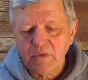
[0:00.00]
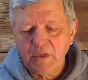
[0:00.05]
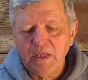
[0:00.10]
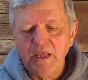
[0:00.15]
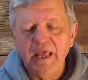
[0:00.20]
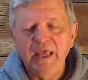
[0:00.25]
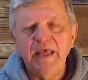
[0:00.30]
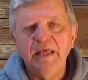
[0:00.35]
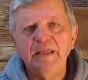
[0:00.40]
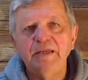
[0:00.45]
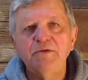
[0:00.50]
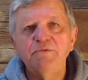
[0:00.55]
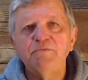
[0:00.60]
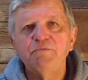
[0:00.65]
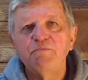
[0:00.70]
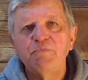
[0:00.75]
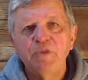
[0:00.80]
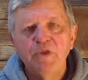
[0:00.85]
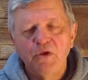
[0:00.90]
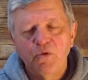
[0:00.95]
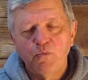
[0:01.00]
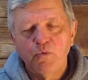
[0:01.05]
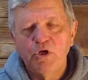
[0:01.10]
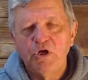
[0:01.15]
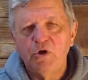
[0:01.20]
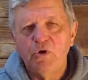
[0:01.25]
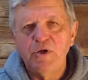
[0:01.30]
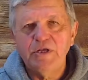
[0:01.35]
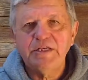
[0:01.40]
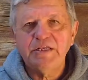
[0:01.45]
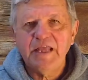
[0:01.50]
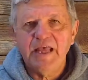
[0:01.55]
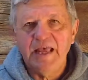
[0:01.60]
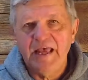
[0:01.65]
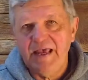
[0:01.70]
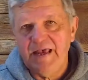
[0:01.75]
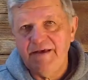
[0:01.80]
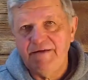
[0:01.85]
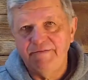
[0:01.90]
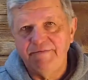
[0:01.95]
And we're going to
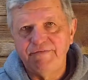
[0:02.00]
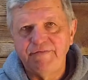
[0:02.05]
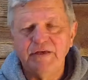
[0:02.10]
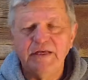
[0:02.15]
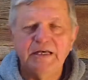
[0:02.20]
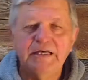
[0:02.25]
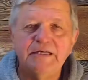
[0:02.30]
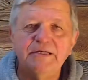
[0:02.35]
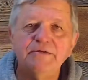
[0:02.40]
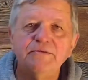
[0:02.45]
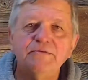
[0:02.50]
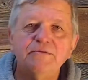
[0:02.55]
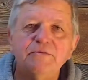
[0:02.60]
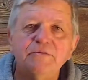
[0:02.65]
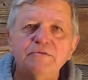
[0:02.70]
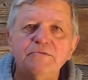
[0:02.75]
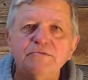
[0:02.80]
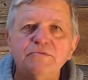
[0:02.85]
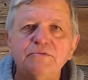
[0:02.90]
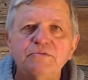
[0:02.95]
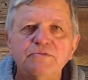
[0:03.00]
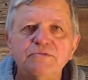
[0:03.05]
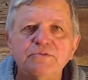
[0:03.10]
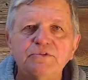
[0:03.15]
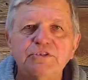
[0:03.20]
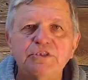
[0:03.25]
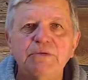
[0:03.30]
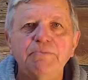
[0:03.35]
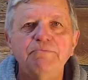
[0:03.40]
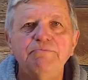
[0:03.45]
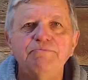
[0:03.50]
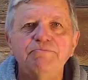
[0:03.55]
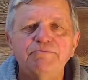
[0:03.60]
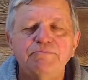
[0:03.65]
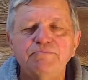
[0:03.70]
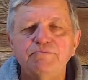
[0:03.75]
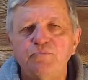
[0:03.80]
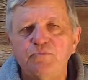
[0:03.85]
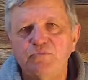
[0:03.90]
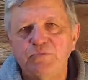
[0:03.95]
have some,
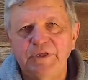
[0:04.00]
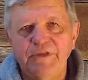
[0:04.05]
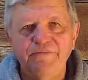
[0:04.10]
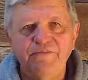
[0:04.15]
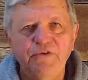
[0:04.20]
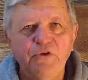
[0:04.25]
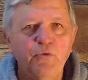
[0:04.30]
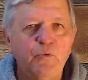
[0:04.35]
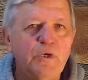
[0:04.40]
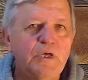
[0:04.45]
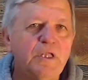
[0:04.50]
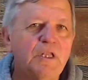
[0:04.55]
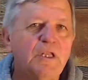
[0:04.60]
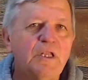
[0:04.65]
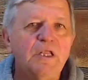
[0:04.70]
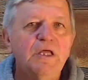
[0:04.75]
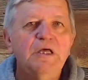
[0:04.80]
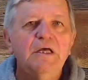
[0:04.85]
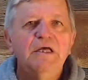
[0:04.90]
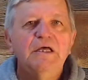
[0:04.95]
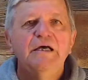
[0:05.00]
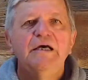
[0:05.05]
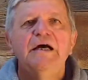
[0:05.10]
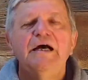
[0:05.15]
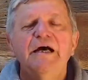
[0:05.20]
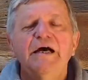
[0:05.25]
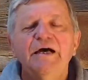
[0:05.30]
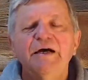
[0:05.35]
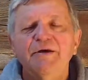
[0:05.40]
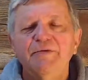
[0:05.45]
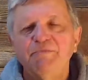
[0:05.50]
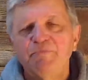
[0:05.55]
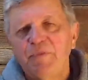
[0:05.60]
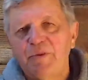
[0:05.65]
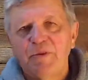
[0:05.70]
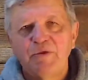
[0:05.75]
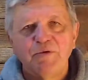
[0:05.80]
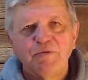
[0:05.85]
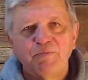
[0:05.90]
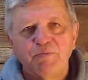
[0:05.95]
if you will,
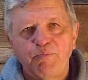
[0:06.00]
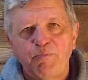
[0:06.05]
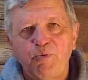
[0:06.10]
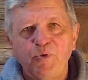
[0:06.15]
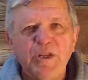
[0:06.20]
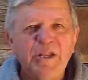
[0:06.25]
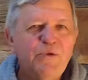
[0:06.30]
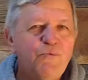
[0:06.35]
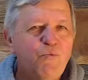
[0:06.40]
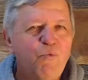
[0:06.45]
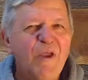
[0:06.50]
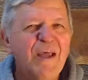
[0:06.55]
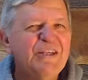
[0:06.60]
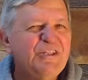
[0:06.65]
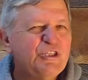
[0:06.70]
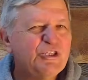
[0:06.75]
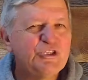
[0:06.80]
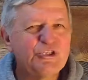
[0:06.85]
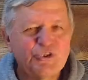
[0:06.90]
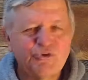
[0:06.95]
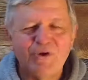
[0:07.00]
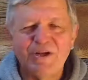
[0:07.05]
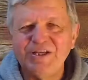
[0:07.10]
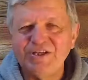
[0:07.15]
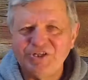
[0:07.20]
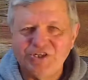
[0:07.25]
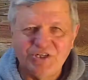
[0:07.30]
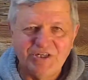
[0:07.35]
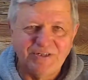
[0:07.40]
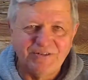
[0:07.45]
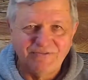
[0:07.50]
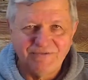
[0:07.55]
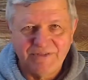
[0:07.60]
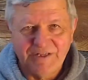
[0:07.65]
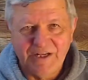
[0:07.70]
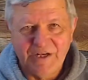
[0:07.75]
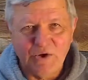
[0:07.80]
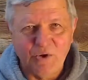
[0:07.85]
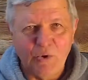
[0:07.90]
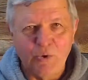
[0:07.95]
pre-registration
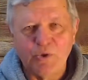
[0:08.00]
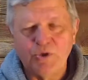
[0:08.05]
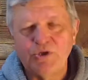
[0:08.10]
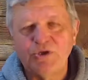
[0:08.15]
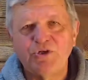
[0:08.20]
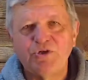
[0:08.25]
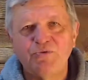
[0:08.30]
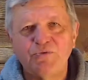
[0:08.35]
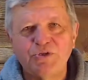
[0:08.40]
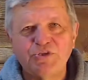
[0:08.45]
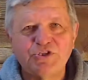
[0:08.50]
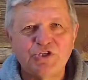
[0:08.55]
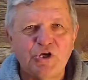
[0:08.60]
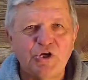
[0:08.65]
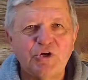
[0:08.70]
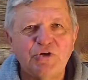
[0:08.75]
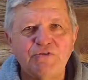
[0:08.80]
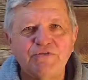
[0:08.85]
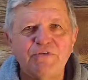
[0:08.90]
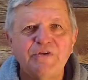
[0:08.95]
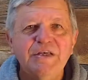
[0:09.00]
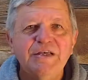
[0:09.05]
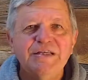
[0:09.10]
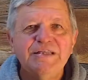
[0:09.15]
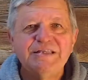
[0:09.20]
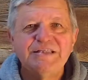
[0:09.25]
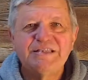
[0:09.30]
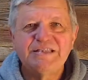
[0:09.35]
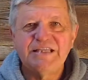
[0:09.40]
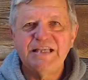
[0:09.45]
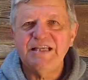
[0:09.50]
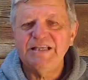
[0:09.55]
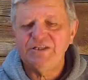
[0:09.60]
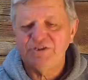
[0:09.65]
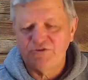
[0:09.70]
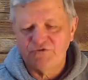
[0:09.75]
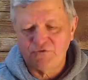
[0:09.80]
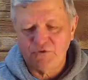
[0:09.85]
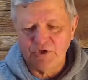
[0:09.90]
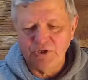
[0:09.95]
in order to reserve
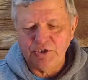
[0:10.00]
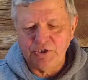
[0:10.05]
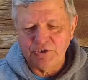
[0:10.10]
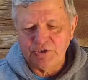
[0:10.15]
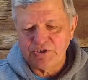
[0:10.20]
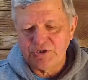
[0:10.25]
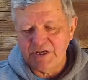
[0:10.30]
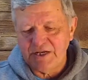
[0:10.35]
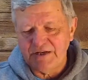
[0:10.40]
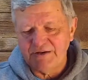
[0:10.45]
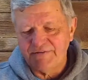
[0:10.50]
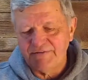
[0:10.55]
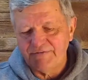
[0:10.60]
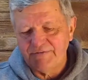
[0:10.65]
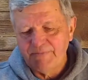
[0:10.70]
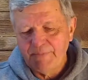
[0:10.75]
seats for yourself.